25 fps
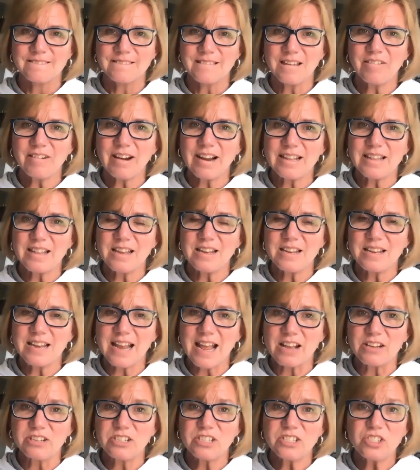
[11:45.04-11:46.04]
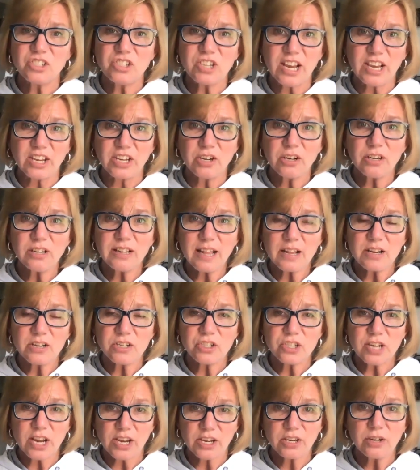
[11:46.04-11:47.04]
All right, then now just check
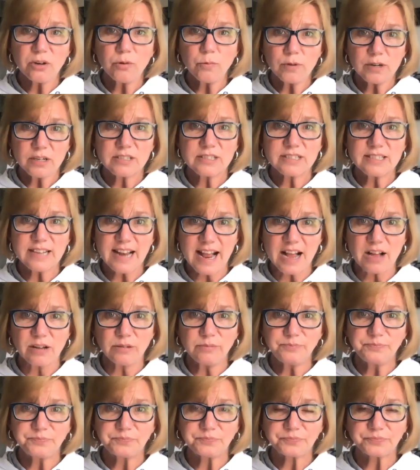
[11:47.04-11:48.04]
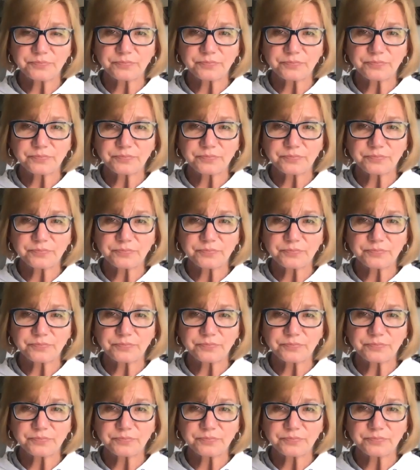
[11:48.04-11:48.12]
your words now.